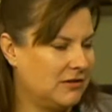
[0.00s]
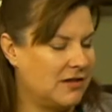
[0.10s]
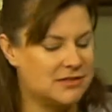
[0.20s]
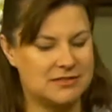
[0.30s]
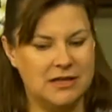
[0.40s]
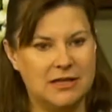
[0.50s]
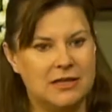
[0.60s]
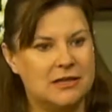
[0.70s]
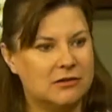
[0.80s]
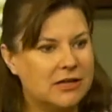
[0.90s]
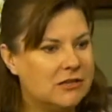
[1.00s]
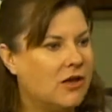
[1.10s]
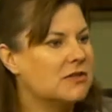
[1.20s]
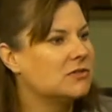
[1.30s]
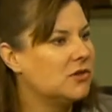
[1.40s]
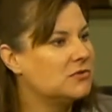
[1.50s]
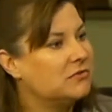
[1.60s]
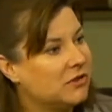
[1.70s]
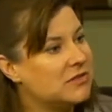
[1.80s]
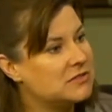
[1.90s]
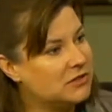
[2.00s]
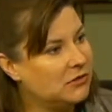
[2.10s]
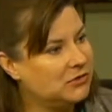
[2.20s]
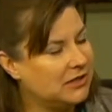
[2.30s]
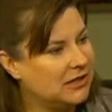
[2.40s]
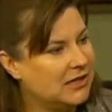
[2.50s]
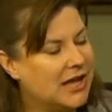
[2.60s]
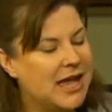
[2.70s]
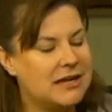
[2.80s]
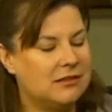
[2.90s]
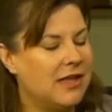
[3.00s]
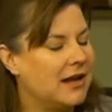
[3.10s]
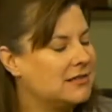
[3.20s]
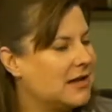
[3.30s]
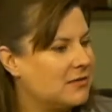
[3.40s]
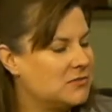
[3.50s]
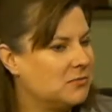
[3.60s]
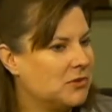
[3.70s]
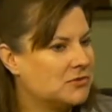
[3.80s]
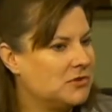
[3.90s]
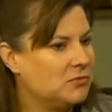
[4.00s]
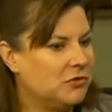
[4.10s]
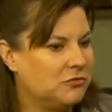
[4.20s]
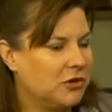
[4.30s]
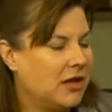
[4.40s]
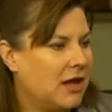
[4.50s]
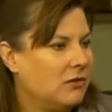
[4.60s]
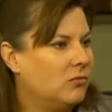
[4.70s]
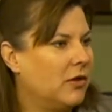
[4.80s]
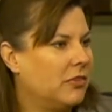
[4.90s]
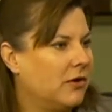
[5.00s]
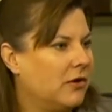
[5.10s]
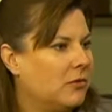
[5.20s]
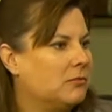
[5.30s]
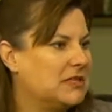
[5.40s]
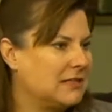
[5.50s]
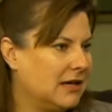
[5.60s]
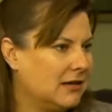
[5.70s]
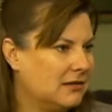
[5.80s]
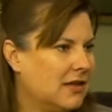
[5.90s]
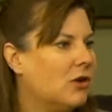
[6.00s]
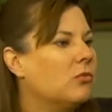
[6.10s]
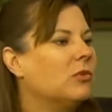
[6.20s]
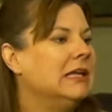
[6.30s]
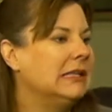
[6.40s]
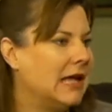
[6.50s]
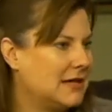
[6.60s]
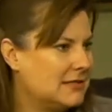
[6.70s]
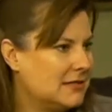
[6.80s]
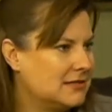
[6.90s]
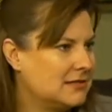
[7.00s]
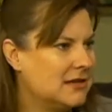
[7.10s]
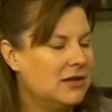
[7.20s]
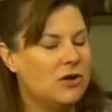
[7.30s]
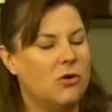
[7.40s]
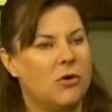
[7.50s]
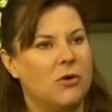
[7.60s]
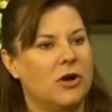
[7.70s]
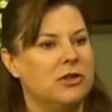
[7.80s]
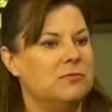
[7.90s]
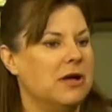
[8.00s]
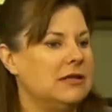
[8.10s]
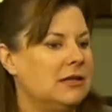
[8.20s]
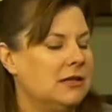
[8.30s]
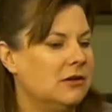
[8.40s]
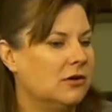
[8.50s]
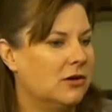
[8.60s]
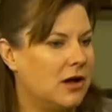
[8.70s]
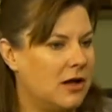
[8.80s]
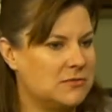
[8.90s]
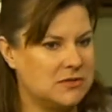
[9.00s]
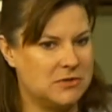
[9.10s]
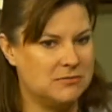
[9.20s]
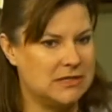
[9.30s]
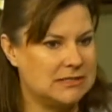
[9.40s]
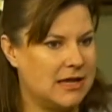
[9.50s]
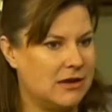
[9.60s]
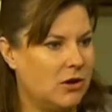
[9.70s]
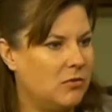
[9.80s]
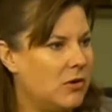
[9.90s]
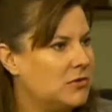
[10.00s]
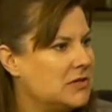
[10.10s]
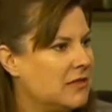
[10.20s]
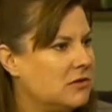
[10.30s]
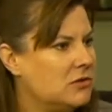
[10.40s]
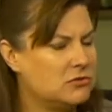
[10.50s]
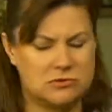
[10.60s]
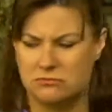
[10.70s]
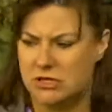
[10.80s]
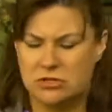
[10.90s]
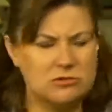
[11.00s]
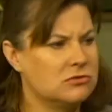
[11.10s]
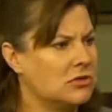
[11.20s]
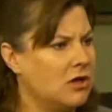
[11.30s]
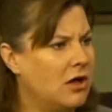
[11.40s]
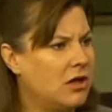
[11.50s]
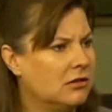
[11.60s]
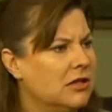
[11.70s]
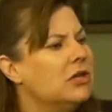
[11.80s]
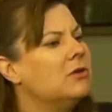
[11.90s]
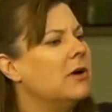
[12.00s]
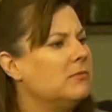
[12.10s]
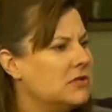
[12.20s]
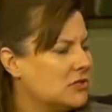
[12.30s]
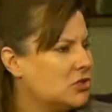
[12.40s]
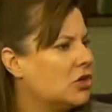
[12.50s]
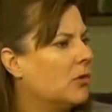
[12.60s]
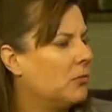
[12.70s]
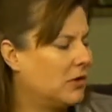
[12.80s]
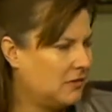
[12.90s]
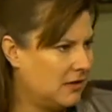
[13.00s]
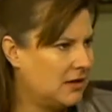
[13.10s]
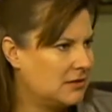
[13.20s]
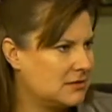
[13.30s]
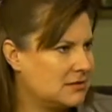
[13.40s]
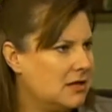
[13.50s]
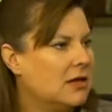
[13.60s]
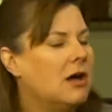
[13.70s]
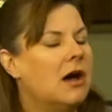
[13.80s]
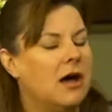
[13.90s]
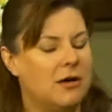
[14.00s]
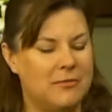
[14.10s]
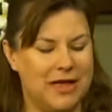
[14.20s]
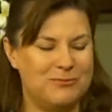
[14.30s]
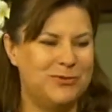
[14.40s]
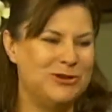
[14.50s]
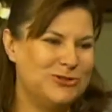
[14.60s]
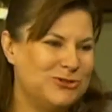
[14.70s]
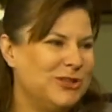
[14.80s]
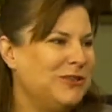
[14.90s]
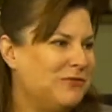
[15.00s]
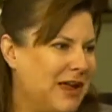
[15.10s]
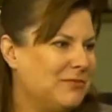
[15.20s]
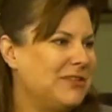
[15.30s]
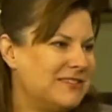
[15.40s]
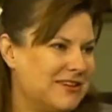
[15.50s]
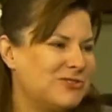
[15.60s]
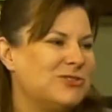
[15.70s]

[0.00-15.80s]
loss. Hearing loss goes very slowly, and a lot of times the person will forget what they're missing. They don't realize it. Or you might hear somebody might say, oh, what was on the news? My shoes are in the hall. You might misinterpret things. But usually the family starts